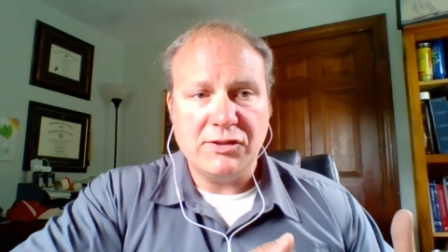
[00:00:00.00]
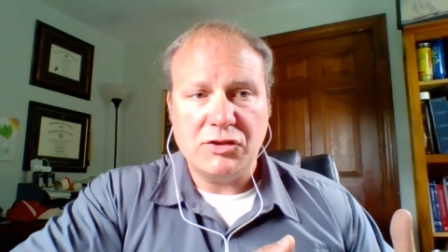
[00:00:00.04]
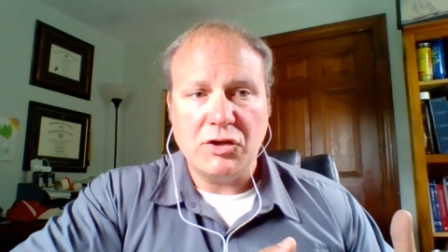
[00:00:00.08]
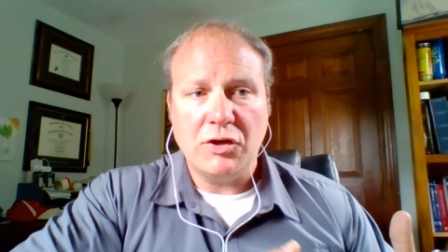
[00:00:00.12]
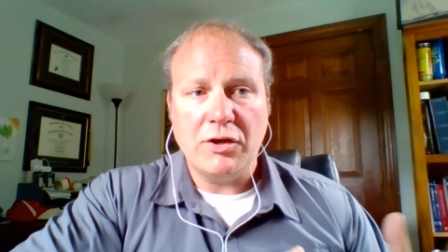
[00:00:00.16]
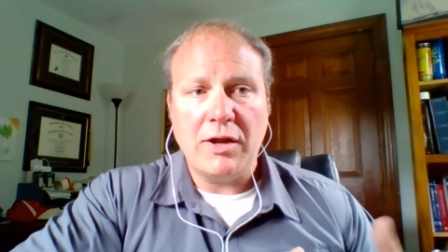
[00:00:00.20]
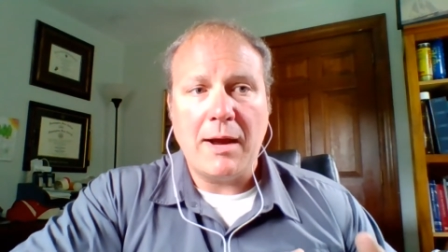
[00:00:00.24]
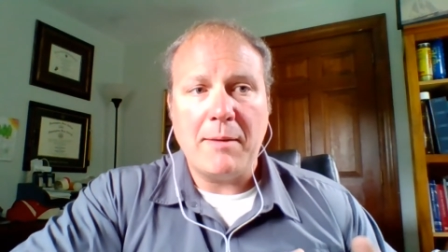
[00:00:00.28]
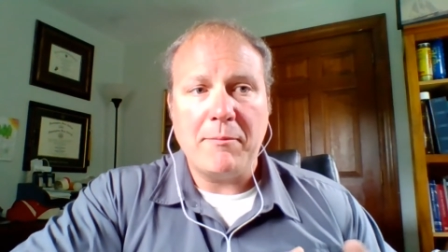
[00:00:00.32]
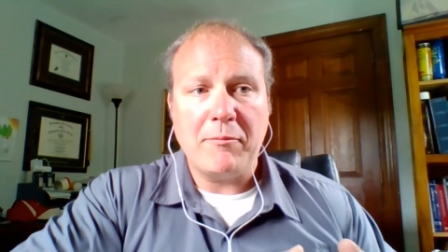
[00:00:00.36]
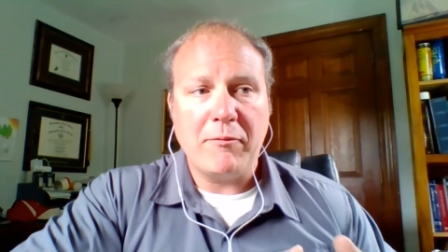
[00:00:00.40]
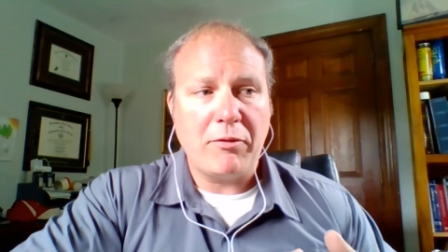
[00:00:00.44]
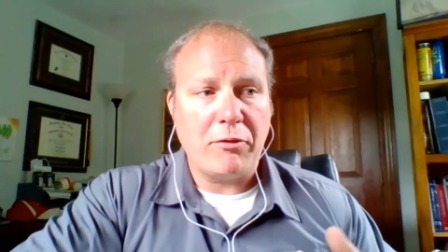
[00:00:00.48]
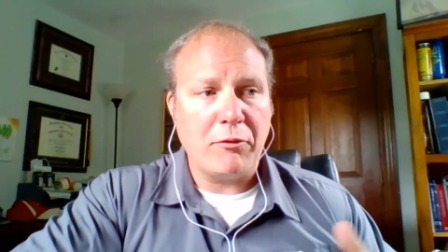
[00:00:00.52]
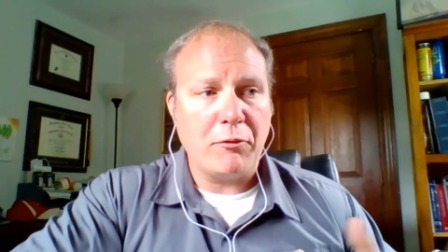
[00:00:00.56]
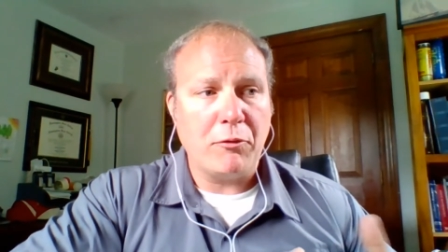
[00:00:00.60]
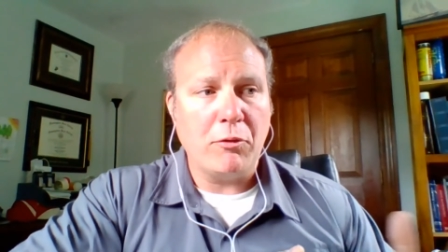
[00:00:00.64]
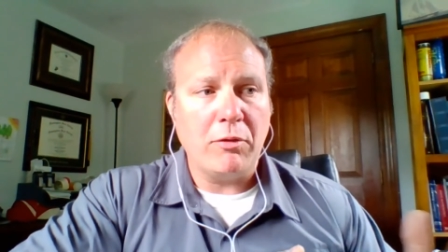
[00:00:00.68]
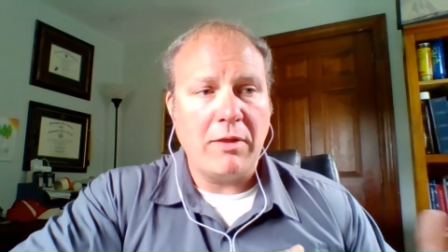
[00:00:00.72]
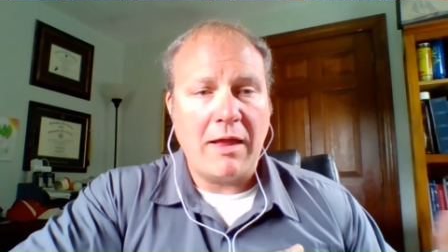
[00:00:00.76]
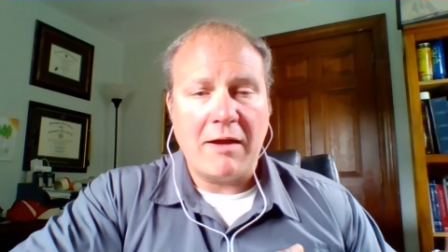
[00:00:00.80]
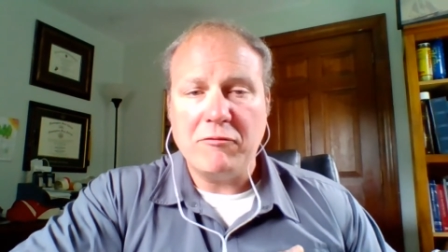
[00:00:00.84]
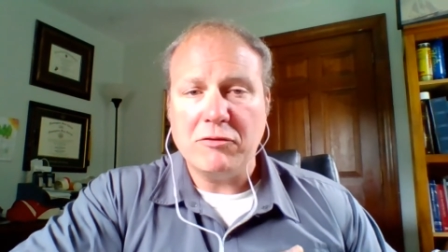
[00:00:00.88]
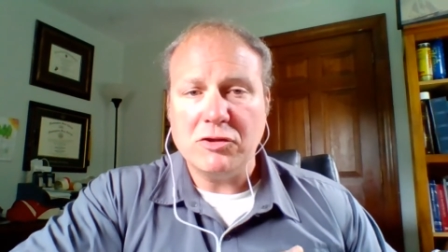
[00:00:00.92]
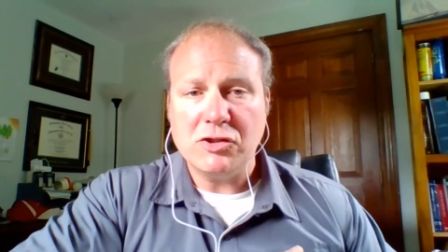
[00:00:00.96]
stood up
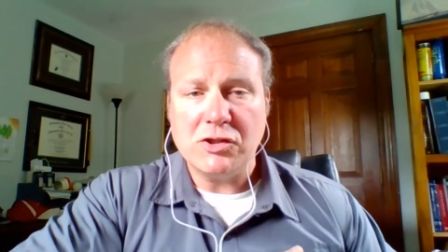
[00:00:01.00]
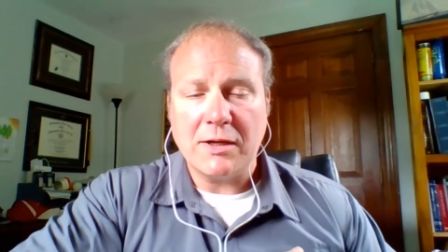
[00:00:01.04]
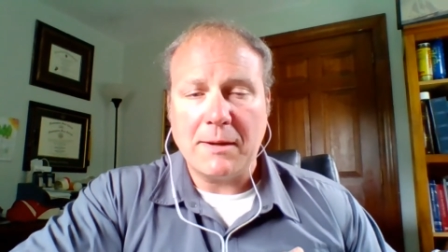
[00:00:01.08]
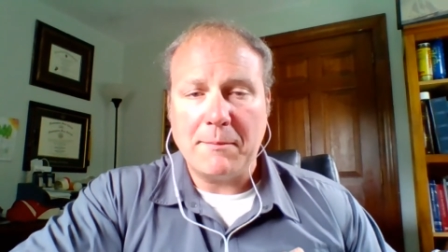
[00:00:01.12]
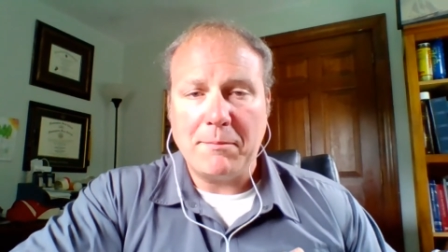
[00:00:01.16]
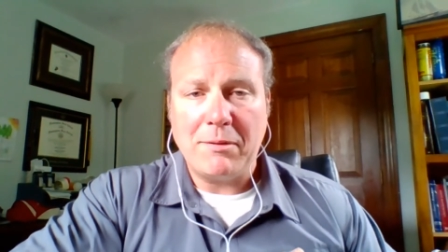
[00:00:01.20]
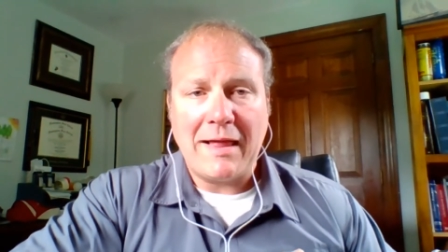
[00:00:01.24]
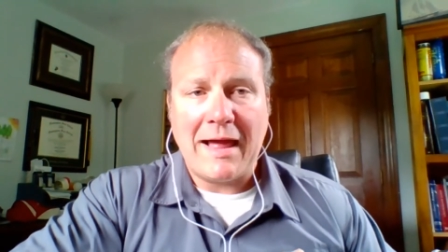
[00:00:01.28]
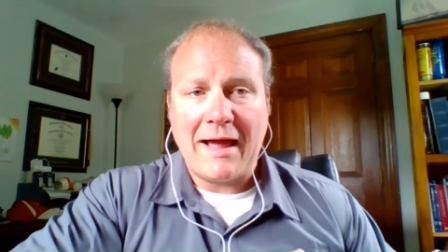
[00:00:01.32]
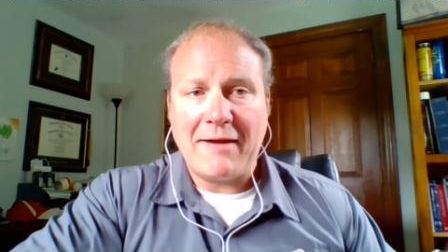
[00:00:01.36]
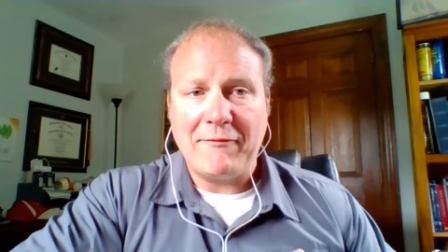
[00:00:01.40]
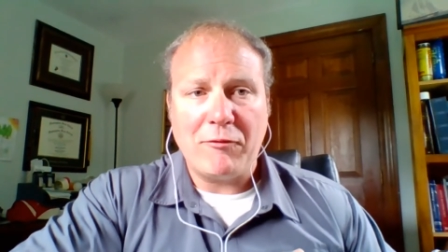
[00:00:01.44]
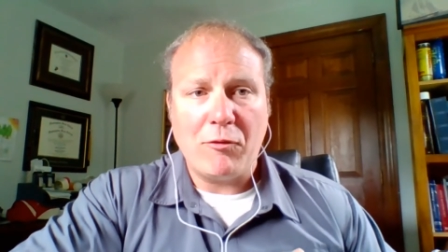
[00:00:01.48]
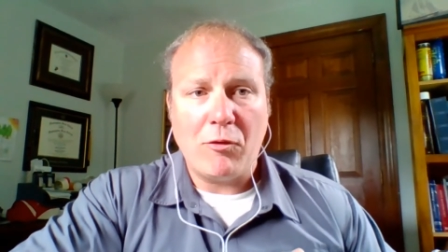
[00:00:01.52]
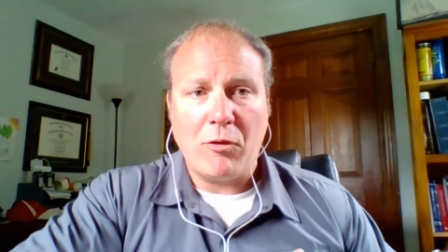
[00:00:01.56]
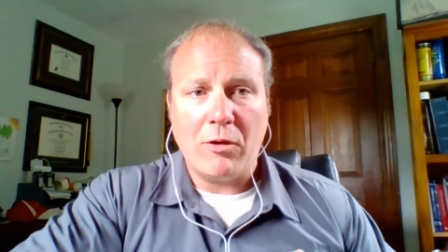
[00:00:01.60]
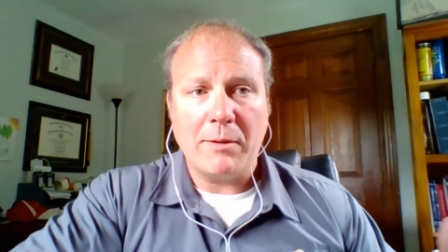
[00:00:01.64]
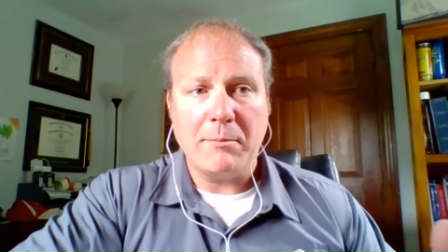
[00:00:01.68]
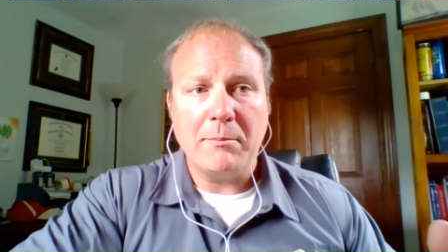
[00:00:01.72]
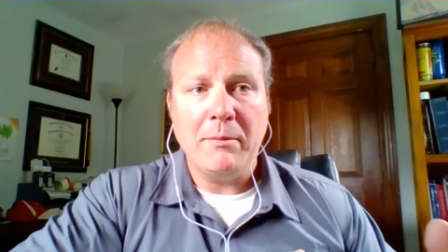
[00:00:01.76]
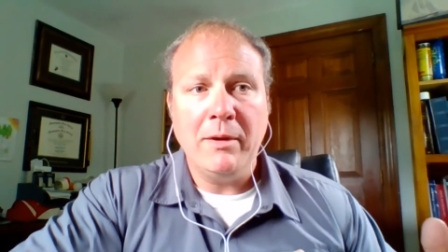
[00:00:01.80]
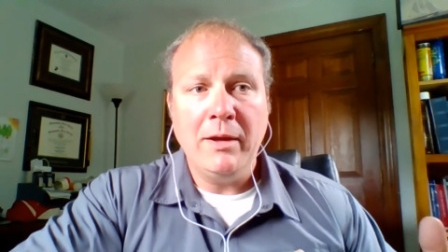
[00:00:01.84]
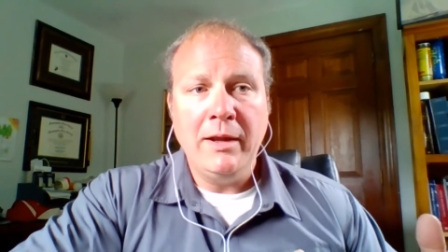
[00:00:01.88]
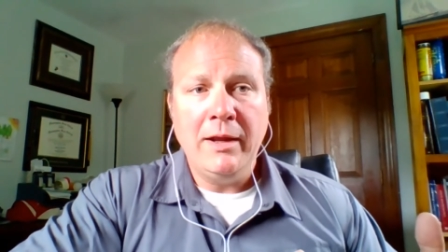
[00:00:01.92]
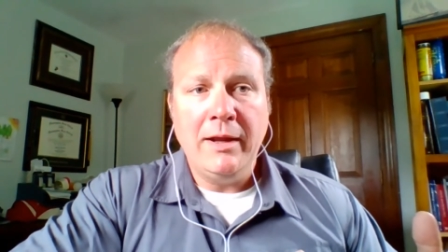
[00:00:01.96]
through leveraging a
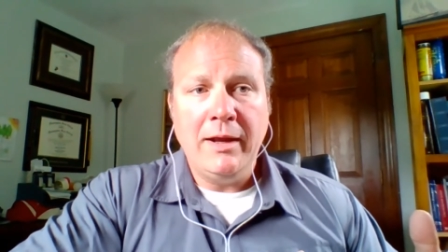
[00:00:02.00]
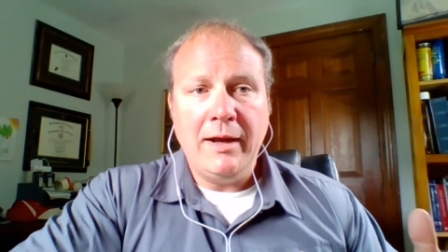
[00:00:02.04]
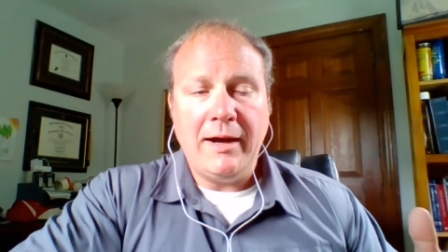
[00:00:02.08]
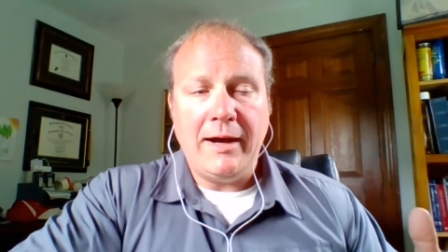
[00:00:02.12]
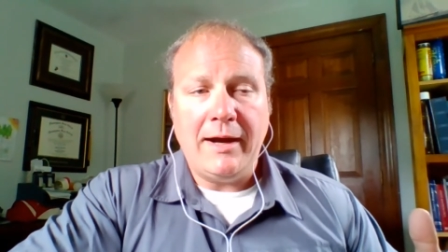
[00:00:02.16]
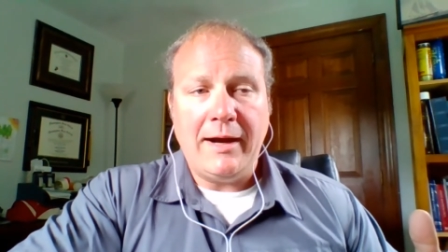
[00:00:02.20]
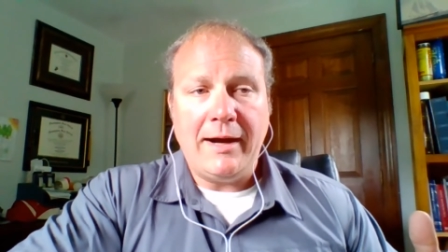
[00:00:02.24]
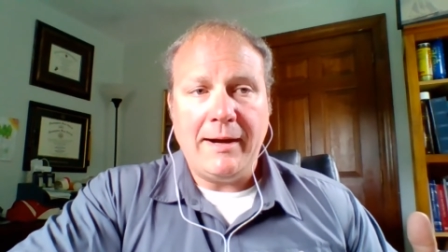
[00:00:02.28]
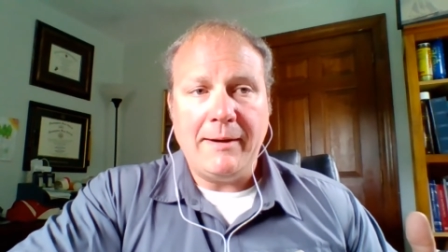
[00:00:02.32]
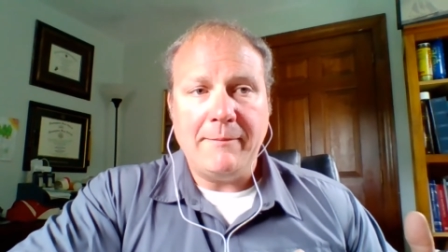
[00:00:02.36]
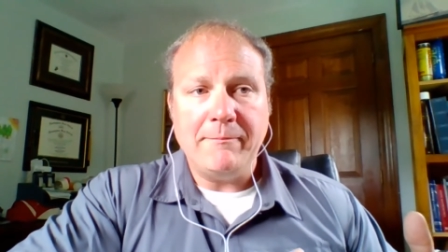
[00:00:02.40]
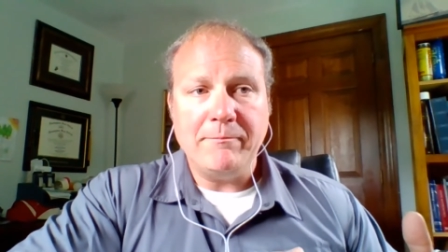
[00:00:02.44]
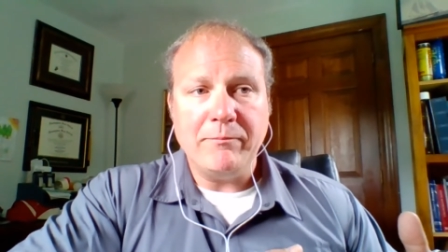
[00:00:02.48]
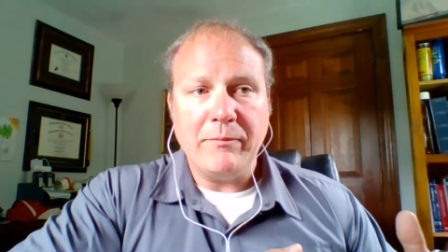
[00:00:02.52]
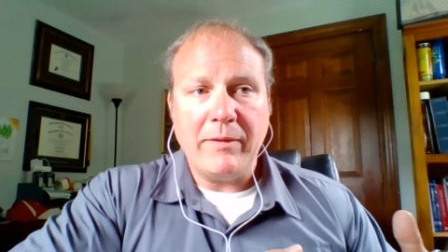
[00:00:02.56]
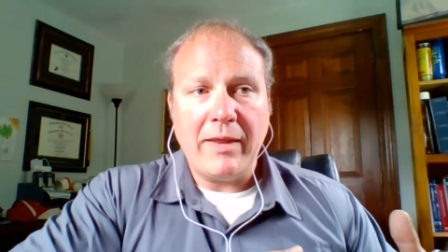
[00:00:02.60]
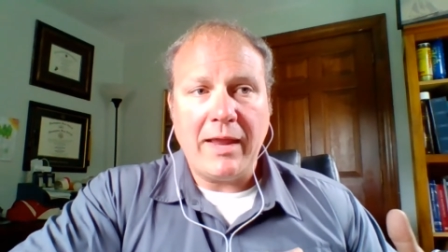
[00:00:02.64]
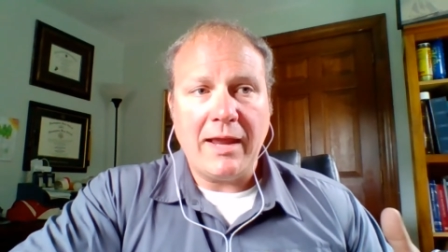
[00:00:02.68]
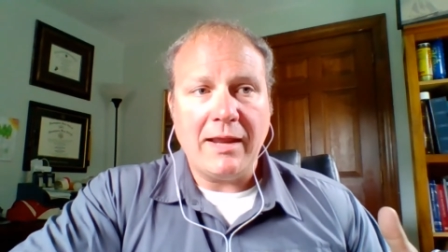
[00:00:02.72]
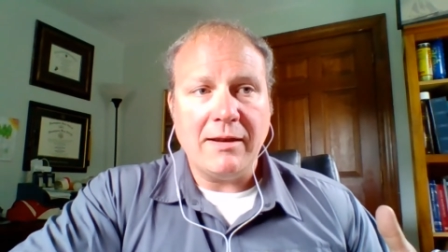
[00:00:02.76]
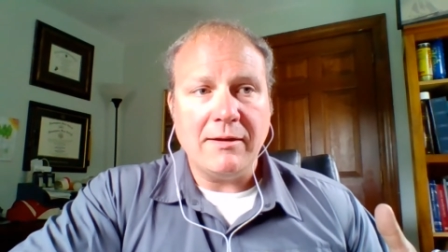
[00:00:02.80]
platform um,